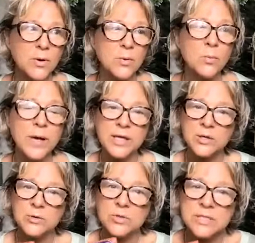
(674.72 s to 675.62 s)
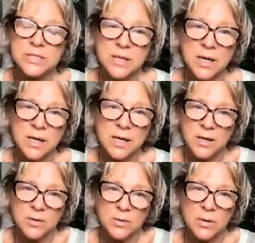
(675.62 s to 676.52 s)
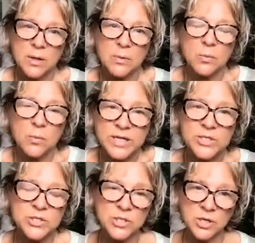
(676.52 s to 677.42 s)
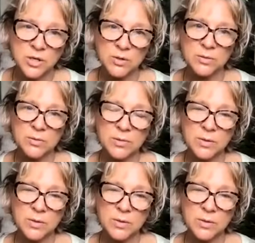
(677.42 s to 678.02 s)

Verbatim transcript: on where you desire and wish to go.